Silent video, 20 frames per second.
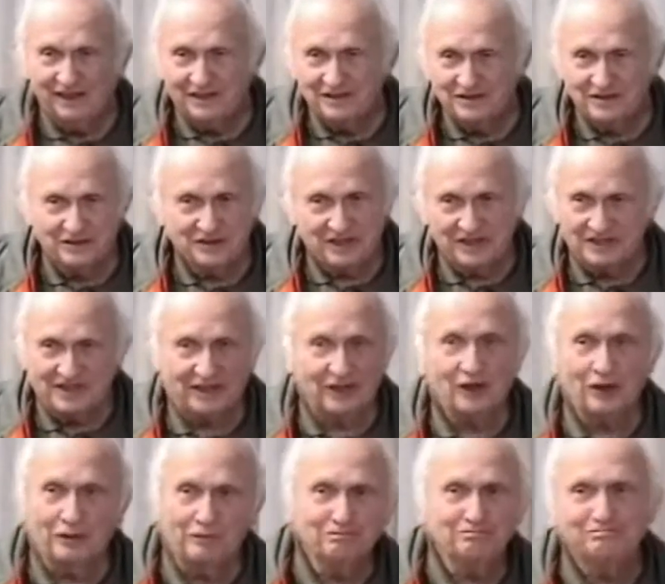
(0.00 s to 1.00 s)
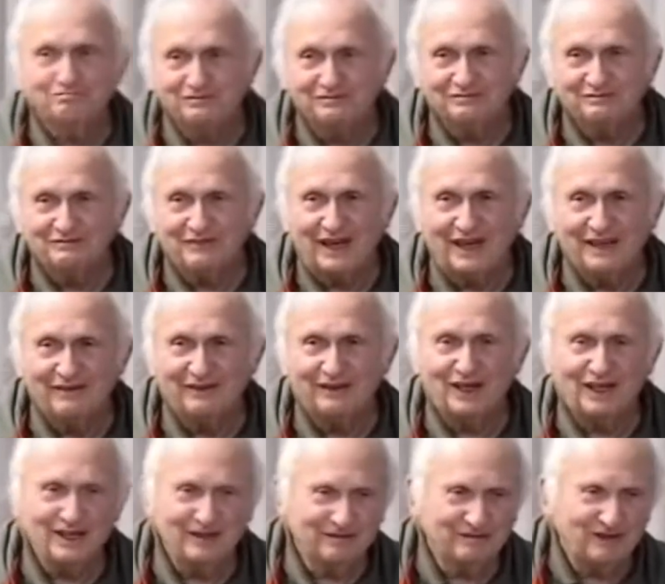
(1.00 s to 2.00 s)
So she said, oh, I have a
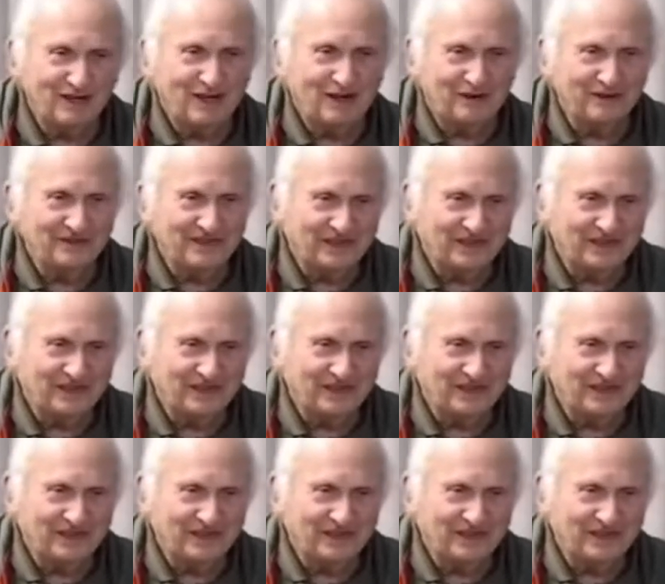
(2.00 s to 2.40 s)
lot of flowers.